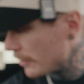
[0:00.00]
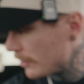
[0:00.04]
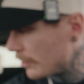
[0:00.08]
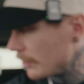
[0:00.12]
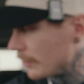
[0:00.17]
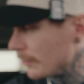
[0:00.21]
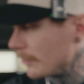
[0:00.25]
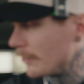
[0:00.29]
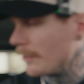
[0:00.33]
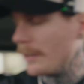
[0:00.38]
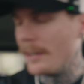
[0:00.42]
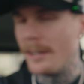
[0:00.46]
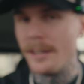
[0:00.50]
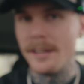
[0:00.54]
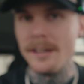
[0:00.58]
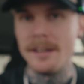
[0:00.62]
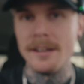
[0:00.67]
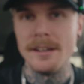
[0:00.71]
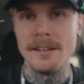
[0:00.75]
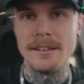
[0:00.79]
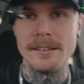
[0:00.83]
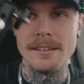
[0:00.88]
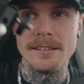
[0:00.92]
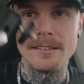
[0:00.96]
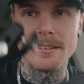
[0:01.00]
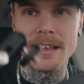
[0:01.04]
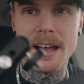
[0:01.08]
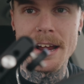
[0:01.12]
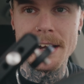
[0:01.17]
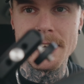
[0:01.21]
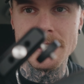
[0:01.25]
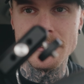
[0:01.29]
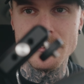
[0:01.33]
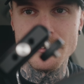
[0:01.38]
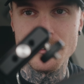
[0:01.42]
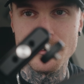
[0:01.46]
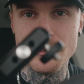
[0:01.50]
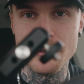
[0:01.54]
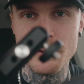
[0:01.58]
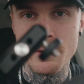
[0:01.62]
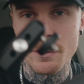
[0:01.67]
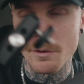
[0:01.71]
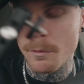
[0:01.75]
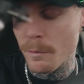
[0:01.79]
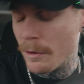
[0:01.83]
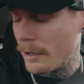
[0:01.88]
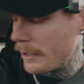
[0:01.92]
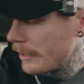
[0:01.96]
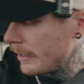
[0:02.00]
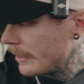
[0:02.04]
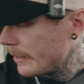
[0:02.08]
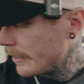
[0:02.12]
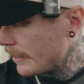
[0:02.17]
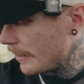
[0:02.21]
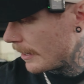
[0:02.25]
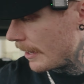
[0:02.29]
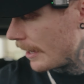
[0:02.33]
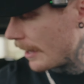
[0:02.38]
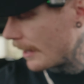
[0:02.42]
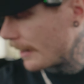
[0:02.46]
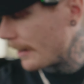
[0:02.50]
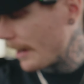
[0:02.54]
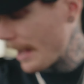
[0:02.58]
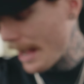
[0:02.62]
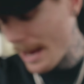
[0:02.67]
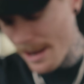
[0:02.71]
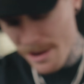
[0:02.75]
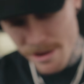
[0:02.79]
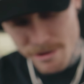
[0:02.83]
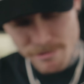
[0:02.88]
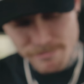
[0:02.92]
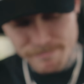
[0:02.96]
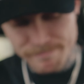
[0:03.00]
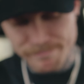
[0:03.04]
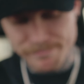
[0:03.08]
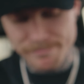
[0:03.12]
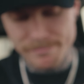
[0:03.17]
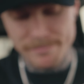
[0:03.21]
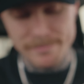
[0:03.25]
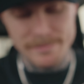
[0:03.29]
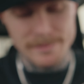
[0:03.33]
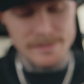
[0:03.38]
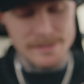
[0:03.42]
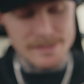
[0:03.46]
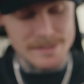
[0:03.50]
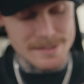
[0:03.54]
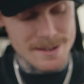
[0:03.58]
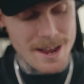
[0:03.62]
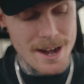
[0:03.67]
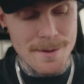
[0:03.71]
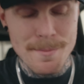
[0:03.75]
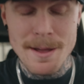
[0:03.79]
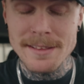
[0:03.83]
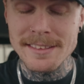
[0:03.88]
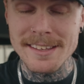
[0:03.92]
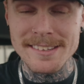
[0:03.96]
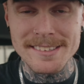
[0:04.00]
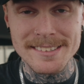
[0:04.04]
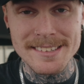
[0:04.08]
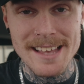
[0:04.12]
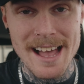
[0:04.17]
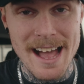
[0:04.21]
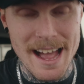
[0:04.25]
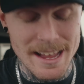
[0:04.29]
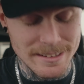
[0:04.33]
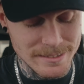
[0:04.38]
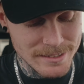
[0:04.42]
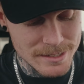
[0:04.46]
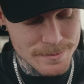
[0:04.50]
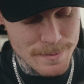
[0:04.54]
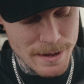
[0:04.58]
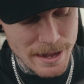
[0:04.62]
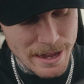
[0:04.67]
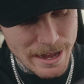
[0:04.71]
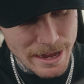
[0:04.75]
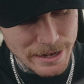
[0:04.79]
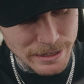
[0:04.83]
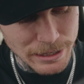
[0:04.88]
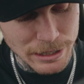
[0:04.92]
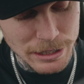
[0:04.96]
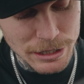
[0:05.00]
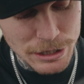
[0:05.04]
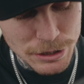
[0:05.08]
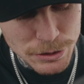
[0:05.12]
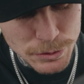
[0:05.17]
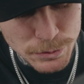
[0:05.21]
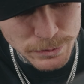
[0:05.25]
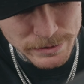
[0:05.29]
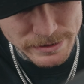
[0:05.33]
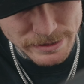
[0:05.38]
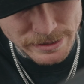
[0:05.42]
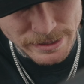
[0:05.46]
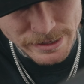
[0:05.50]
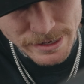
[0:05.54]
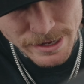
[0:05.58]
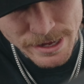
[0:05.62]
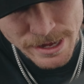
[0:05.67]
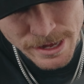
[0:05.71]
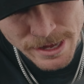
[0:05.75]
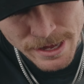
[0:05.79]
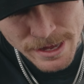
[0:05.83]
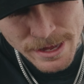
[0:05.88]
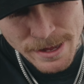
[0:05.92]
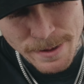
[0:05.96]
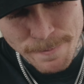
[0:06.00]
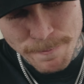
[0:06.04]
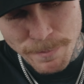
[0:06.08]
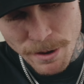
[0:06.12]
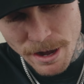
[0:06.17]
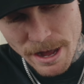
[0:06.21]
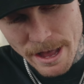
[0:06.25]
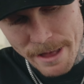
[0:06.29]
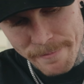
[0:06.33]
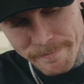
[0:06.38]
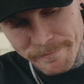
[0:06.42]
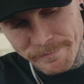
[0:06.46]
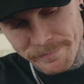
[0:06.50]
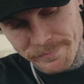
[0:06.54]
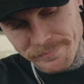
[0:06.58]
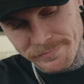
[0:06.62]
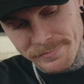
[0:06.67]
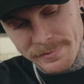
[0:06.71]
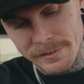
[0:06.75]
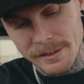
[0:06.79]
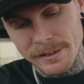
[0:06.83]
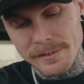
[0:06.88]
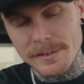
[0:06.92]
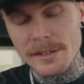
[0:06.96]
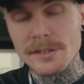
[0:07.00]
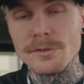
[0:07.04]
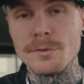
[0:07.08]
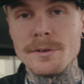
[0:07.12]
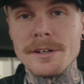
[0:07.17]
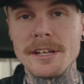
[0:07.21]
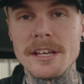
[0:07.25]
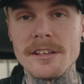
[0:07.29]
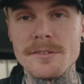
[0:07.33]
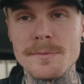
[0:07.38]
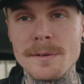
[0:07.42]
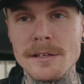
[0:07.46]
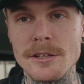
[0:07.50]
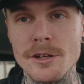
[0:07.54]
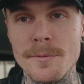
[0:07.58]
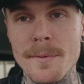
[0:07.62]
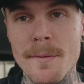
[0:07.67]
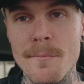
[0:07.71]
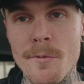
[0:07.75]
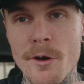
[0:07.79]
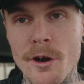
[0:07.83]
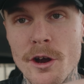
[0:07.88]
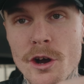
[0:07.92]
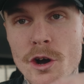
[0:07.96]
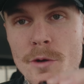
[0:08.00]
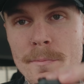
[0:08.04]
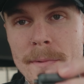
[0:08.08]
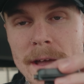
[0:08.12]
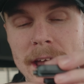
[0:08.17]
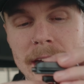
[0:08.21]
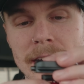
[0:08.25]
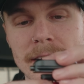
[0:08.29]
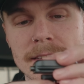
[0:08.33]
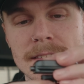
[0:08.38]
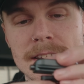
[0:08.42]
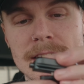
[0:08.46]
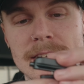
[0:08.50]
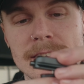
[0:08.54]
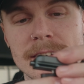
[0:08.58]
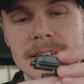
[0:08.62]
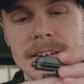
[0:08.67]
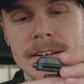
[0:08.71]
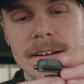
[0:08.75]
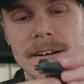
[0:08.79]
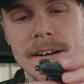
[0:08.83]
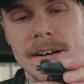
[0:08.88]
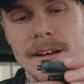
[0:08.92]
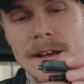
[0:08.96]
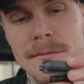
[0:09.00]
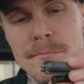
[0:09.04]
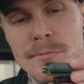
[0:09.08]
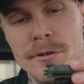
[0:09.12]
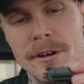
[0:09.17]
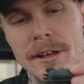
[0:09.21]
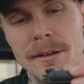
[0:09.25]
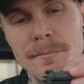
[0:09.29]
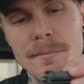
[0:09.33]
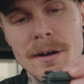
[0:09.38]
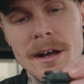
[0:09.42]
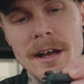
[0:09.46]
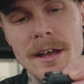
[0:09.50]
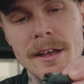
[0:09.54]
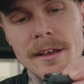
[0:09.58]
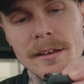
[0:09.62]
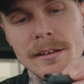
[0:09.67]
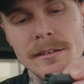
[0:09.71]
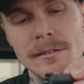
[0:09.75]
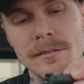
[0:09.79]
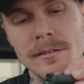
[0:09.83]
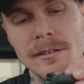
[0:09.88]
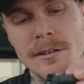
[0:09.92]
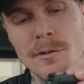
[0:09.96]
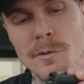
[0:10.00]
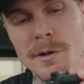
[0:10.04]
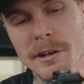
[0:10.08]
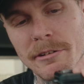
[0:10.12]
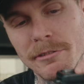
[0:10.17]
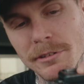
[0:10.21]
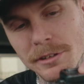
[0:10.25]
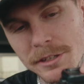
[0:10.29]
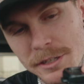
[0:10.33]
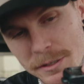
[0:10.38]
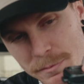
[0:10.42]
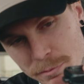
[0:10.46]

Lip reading: to this tiny little Neewer one. And I know it's not about the size, it's about how you use it. But this one gives me a little bit more hope and it's easier. I'm putting my quick release